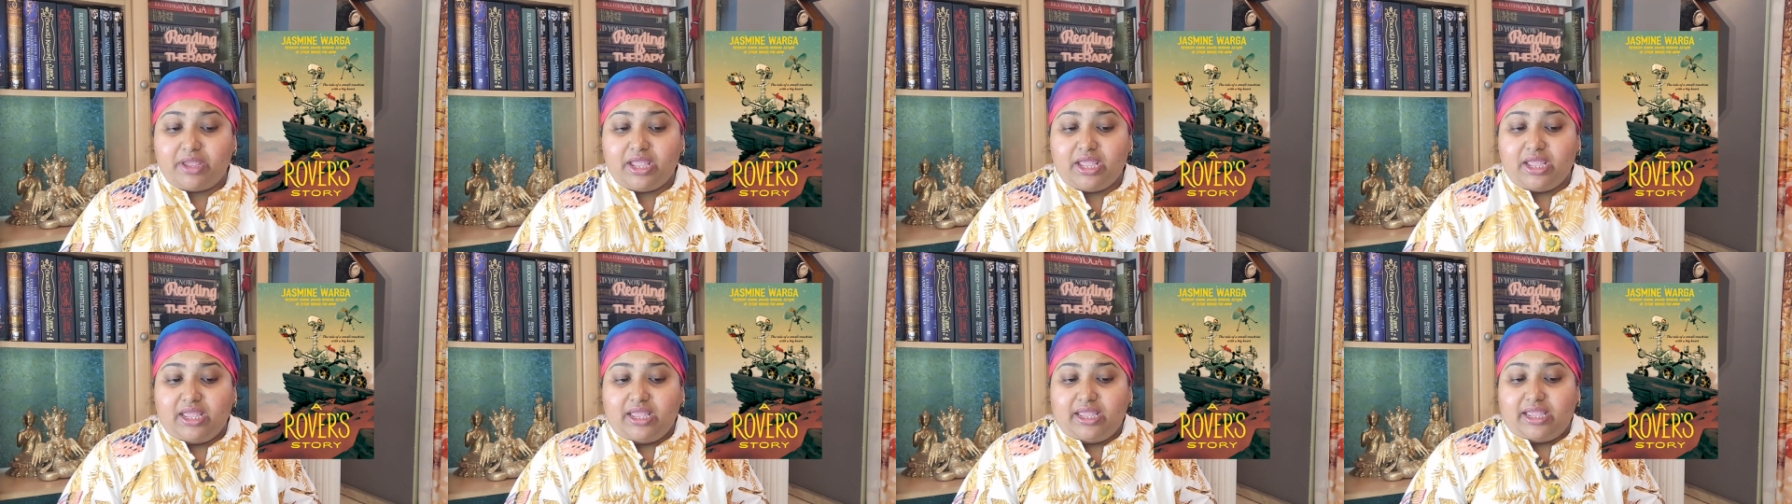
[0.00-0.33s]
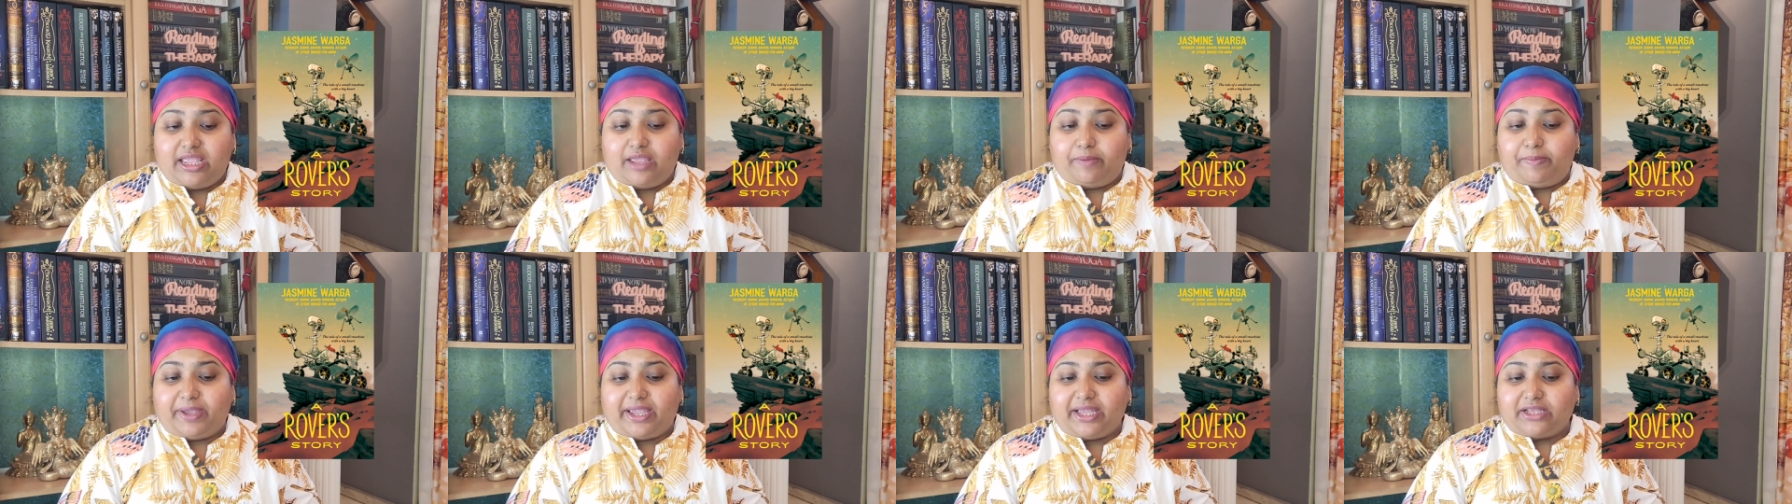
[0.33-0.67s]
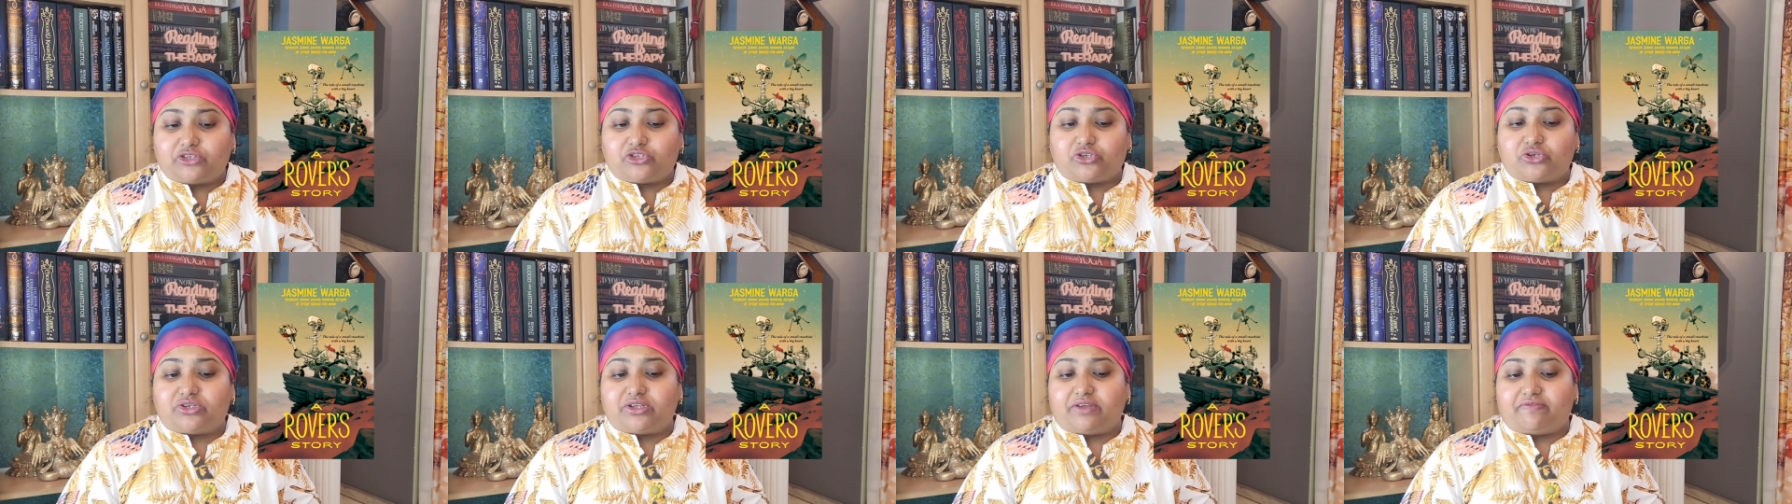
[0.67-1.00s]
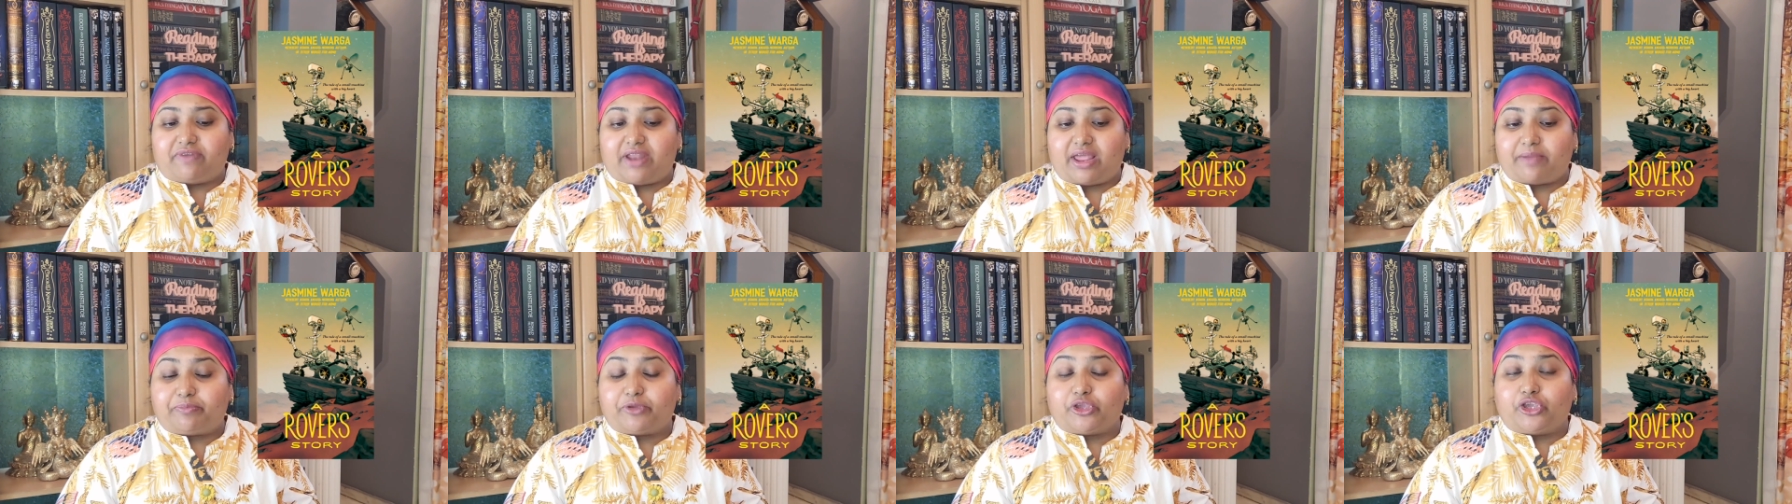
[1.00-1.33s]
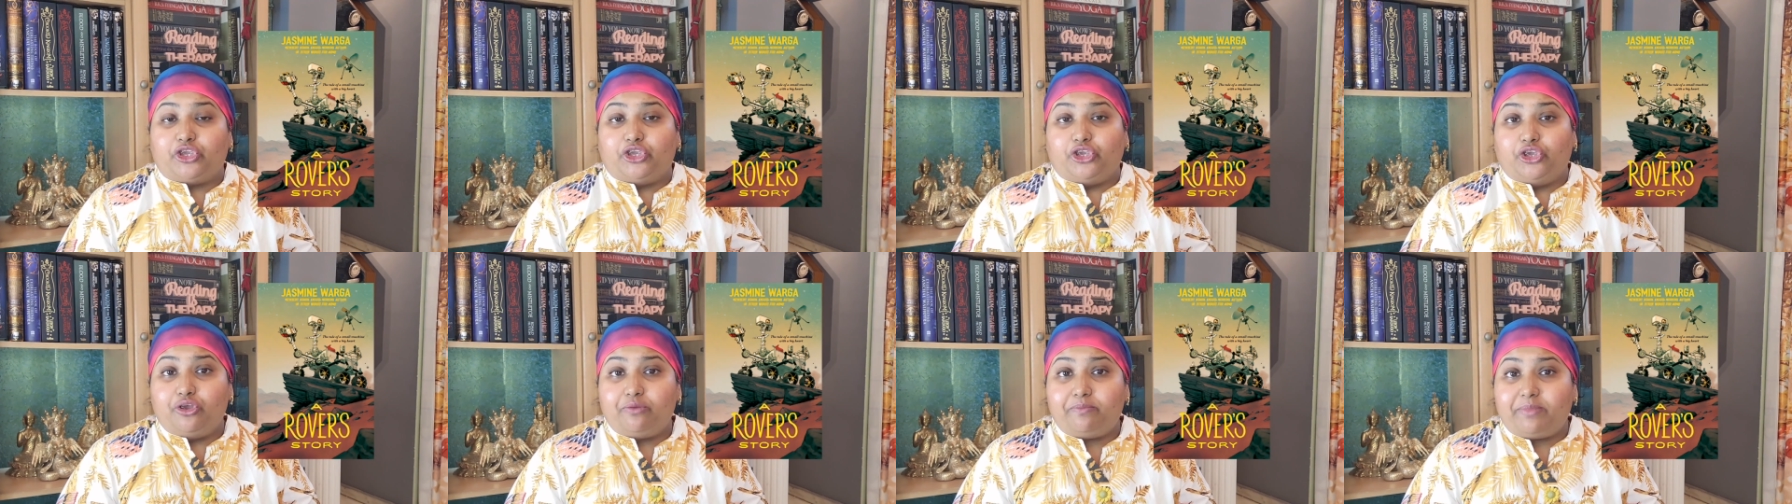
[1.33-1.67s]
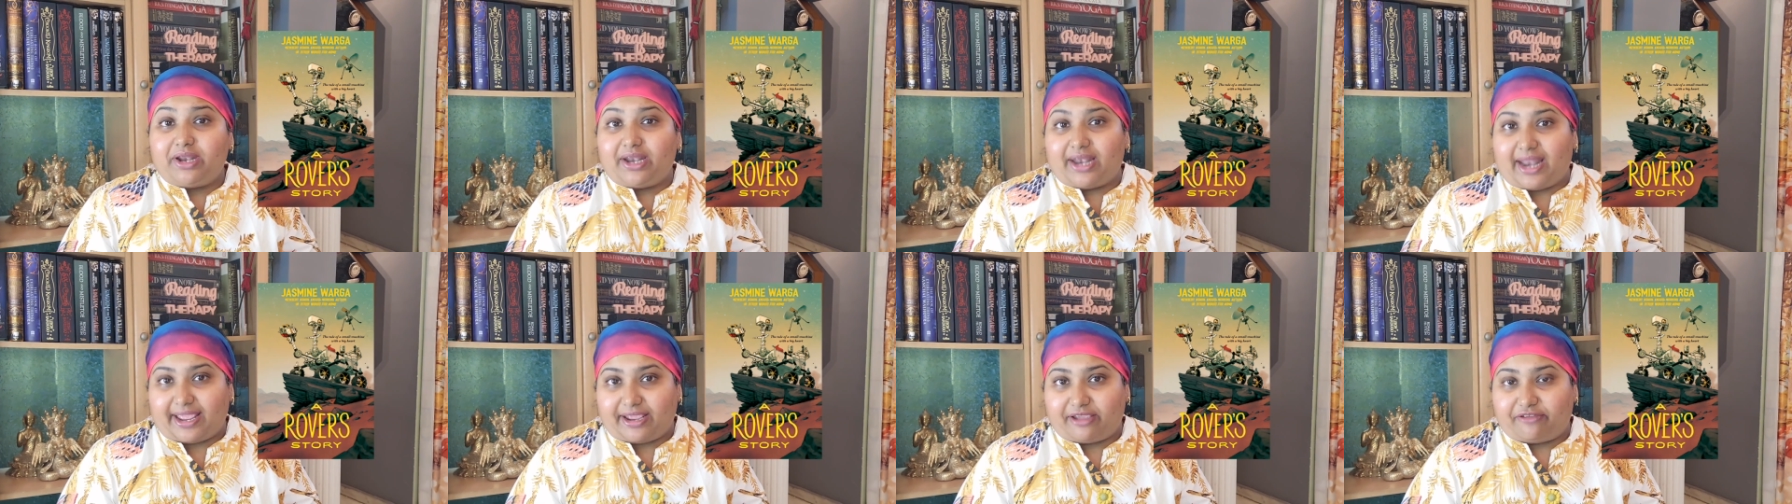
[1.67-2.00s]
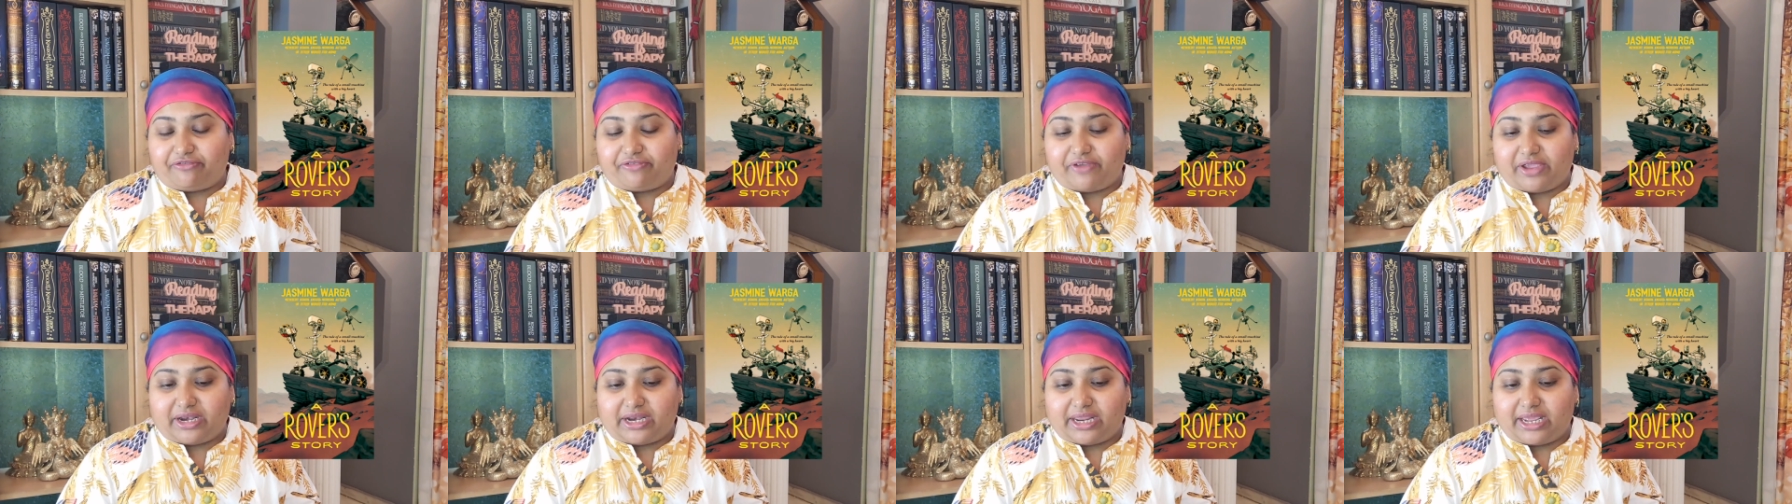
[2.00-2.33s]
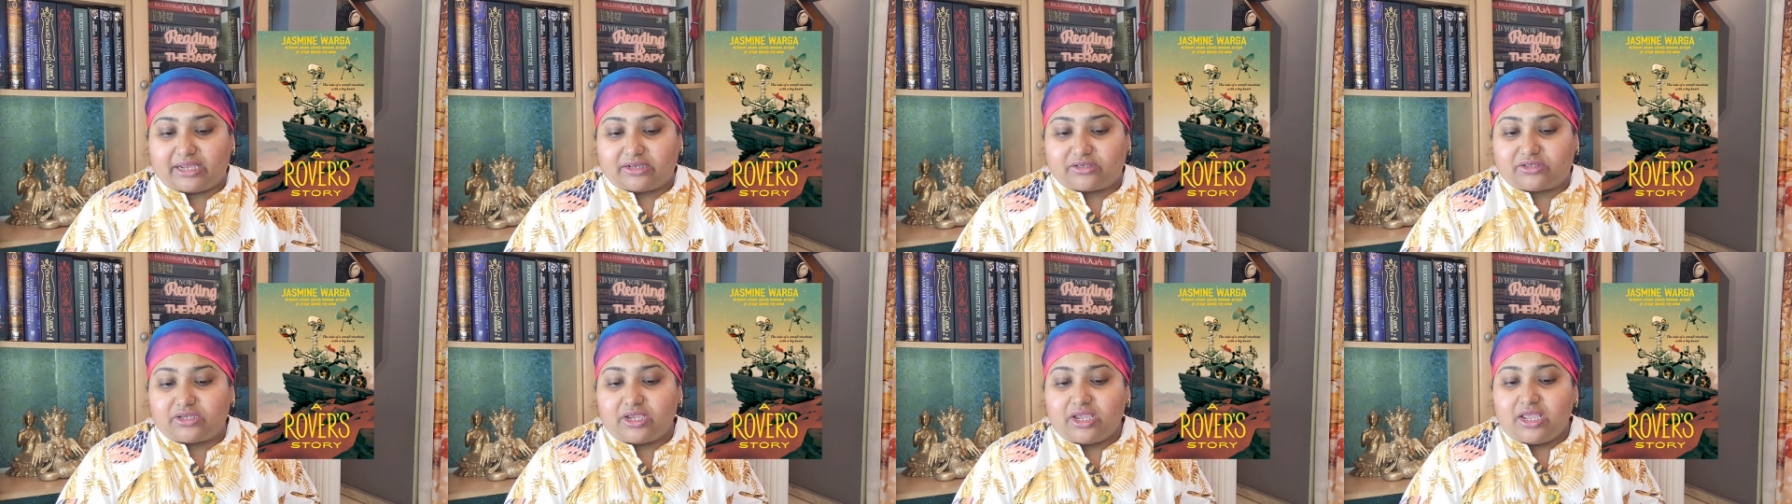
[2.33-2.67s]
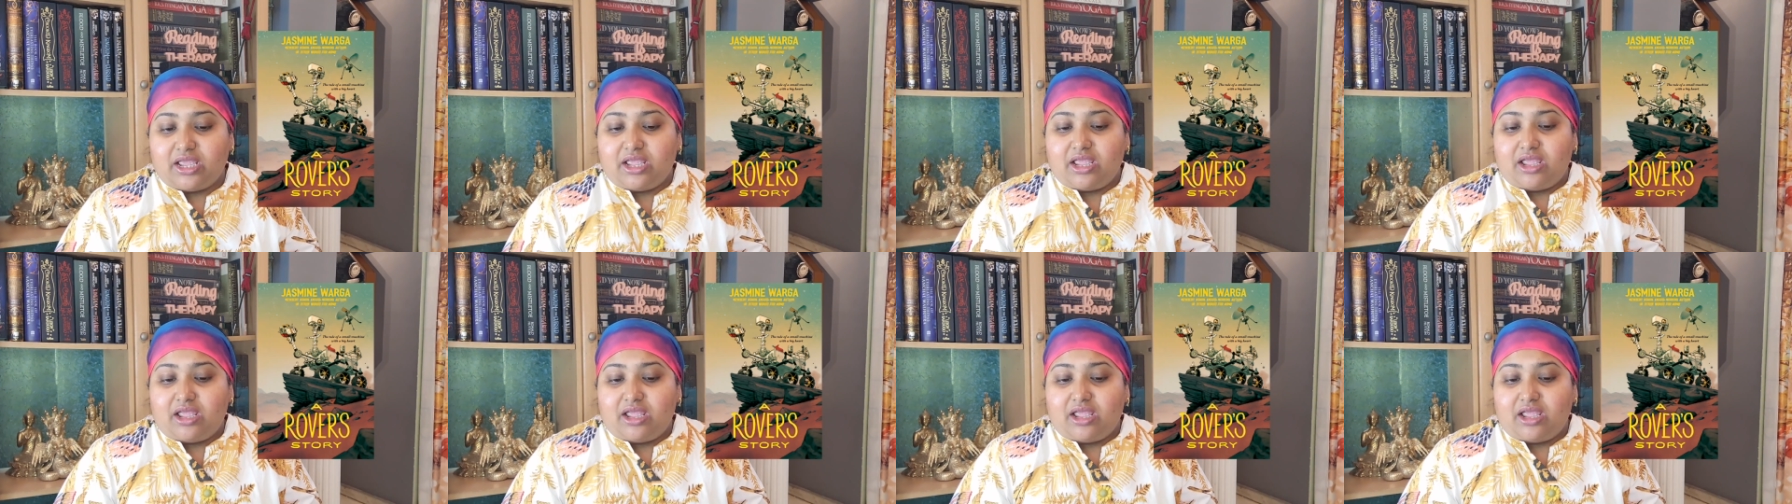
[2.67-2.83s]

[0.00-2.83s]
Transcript: he begins to develop human-like feelings.